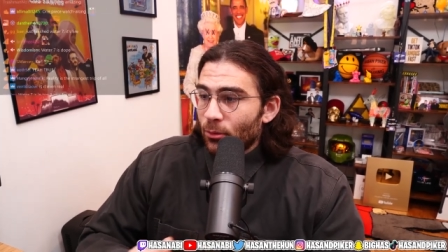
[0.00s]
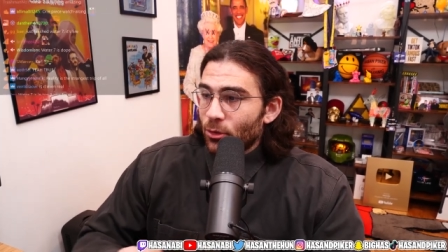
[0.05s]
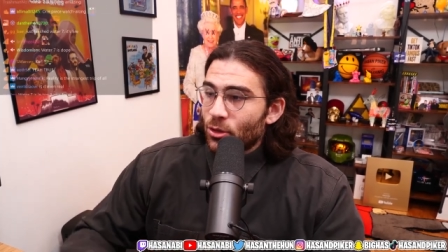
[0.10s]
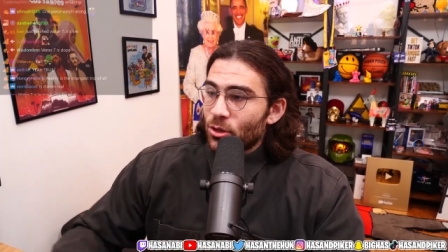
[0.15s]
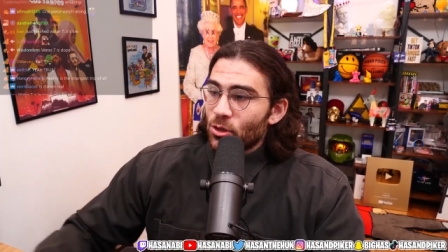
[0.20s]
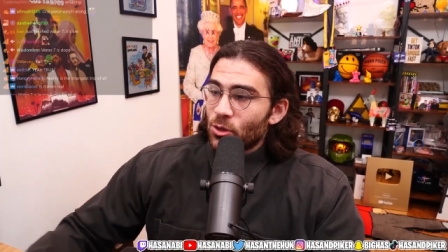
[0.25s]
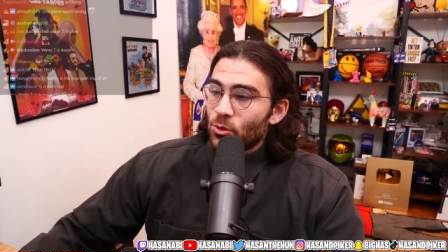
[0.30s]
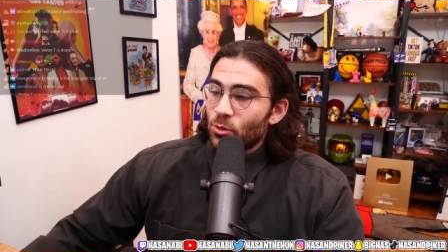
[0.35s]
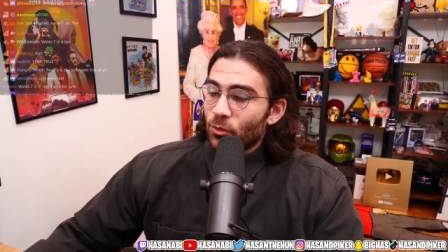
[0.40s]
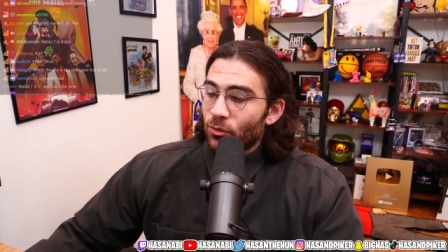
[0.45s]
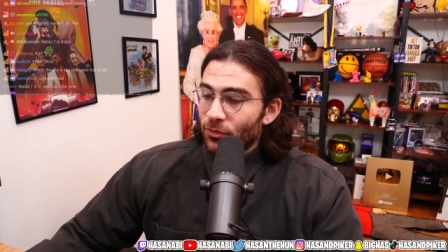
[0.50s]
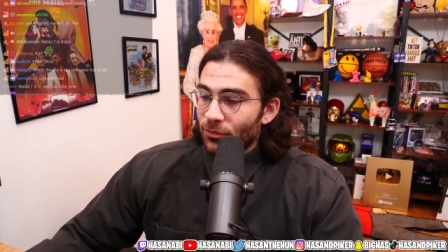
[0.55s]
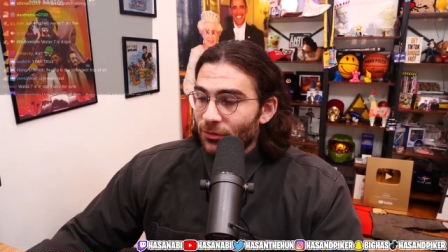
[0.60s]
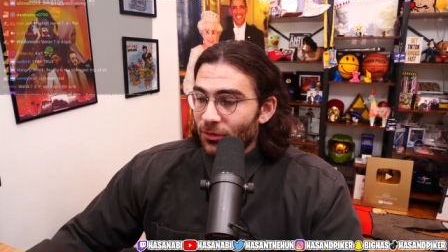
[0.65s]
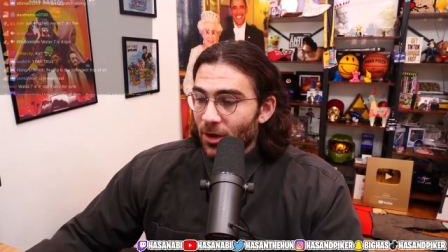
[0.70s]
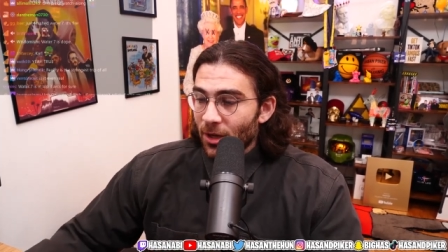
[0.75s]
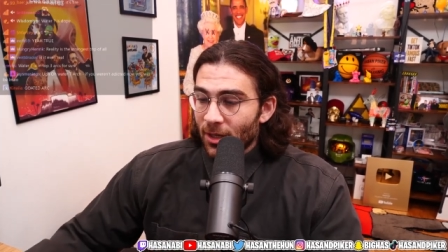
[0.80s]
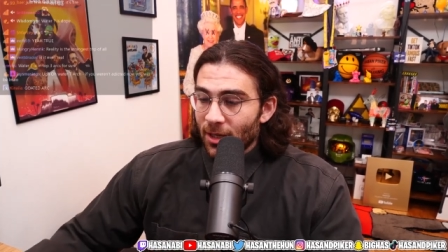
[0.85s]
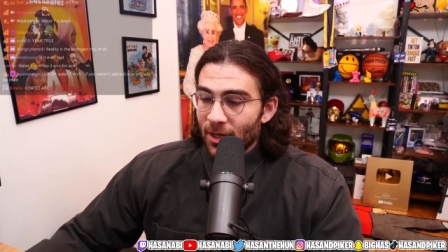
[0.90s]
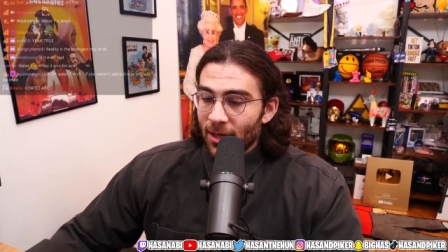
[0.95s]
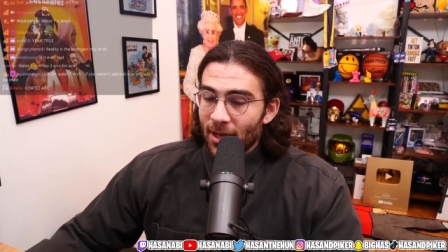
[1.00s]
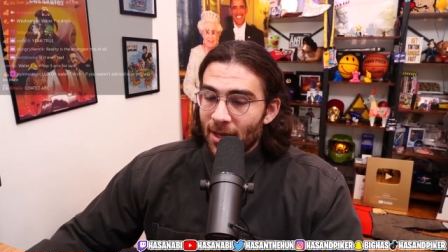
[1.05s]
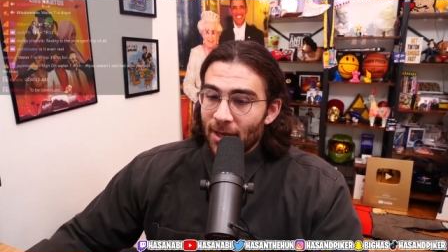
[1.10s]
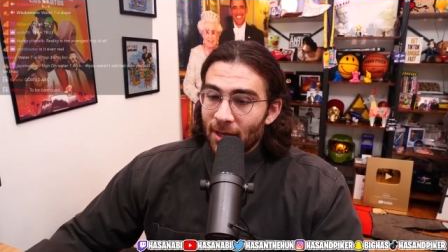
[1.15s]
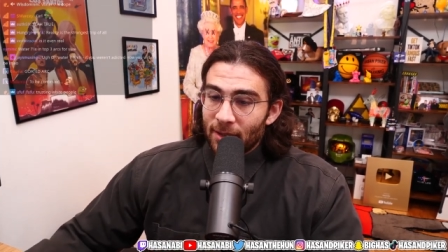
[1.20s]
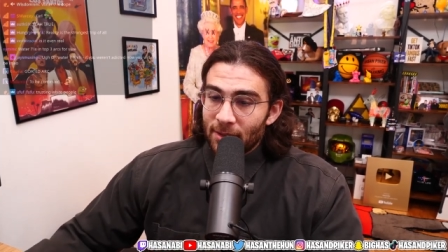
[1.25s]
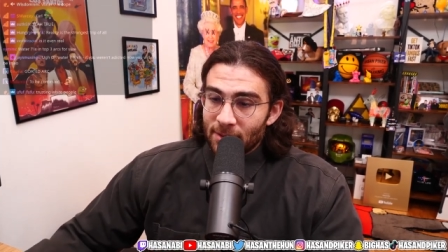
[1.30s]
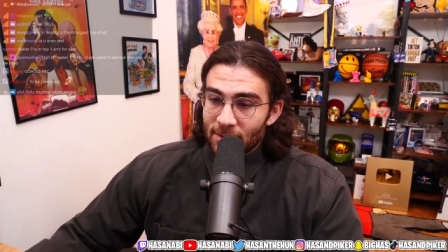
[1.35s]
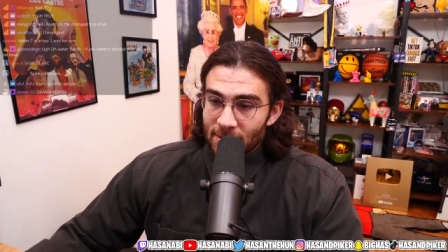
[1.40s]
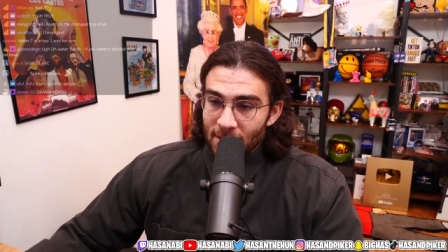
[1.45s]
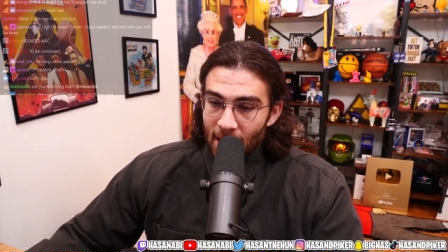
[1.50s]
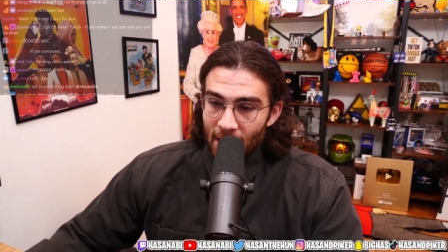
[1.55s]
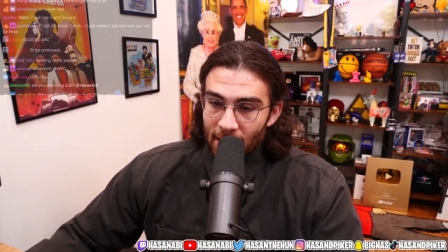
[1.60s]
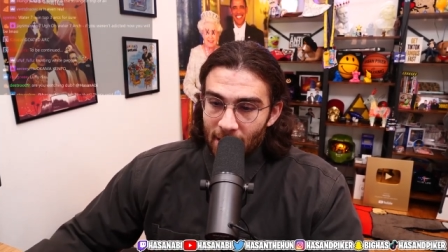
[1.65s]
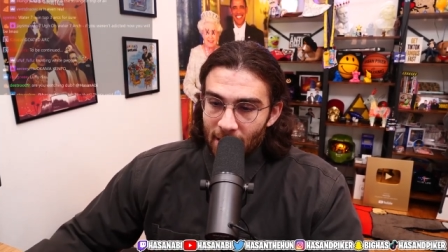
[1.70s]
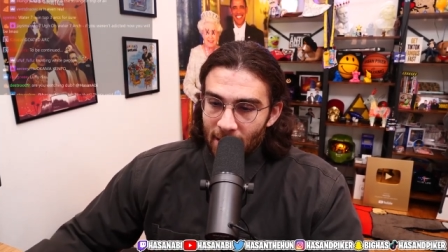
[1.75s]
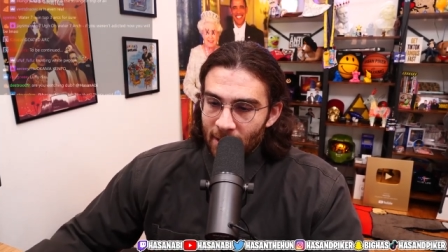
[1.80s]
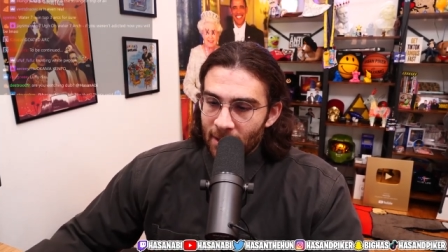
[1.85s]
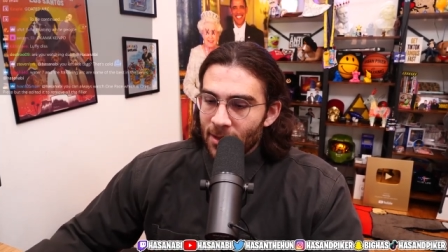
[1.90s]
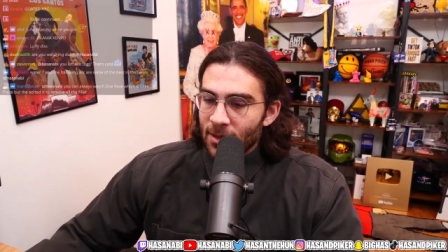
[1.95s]
which is fucking
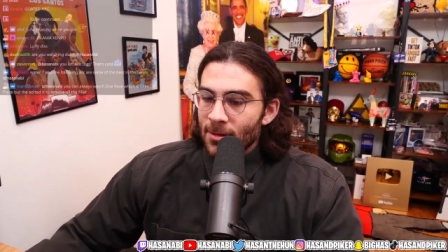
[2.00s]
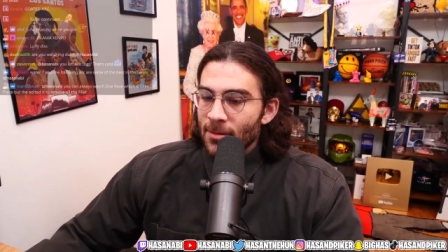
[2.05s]
exciting.